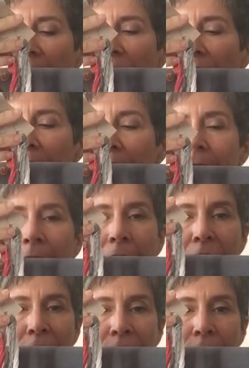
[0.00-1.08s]
if I didn't
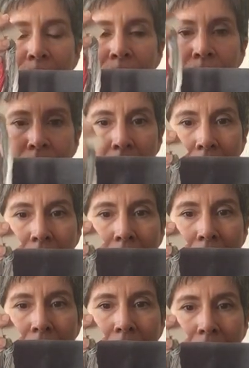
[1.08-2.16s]
have them,
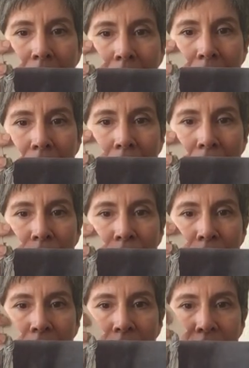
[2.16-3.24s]
the called for
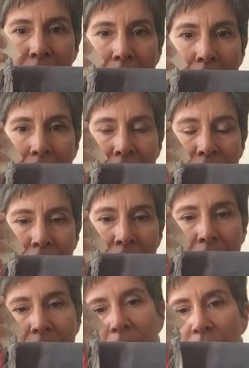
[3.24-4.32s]
colors, I just
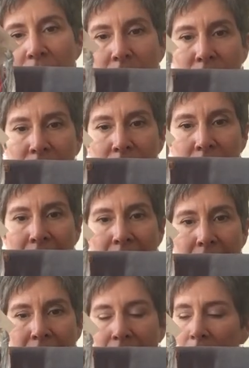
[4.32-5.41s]
used what I
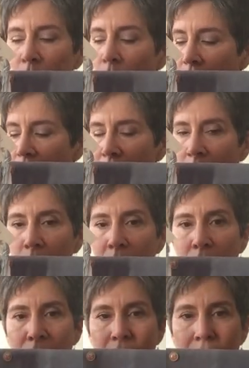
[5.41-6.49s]
had and what I thought would
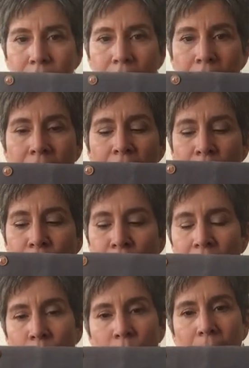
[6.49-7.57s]
look nice. The
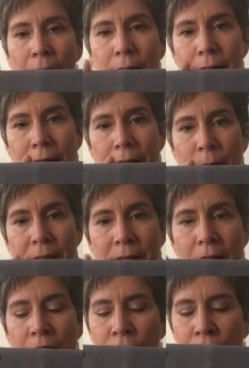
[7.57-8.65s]
fabric I dyed
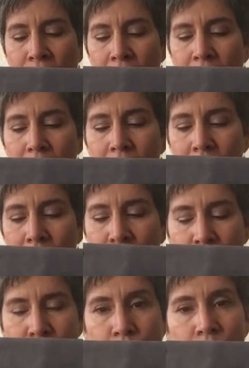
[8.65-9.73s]
myself. This is a
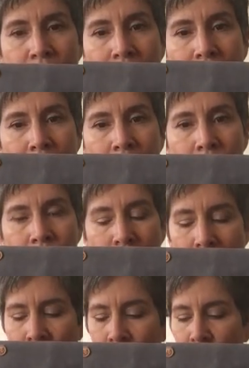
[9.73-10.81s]
40 count,
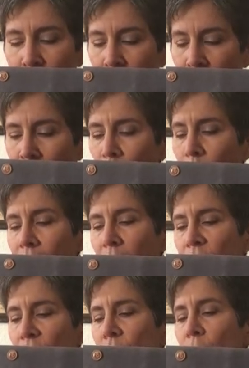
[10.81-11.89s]
and you're thinking, oh my
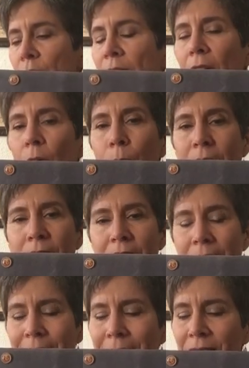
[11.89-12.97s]
gosh, 40 count, but
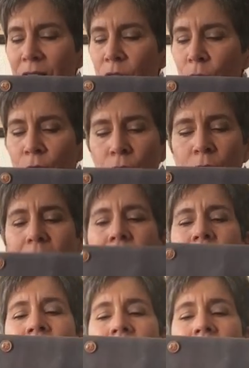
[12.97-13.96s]
it's a sturdier linen,